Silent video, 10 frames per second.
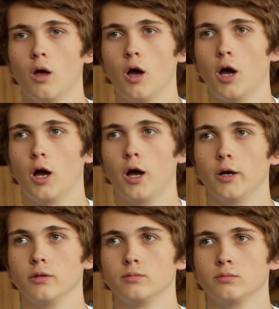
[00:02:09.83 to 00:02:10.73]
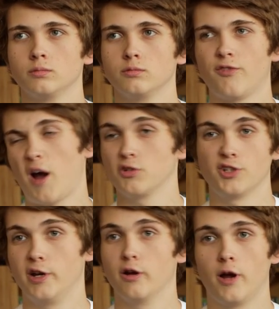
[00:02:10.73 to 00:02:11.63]
Uh, if I
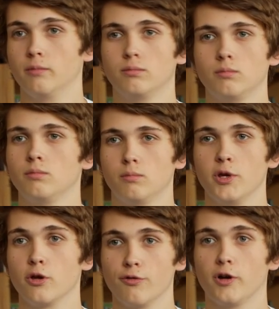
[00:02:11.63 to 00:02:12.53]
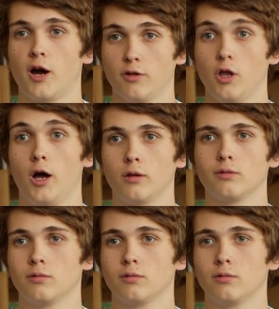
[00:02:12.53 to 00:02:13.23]
wasn't here, I'd be goofing off a lot.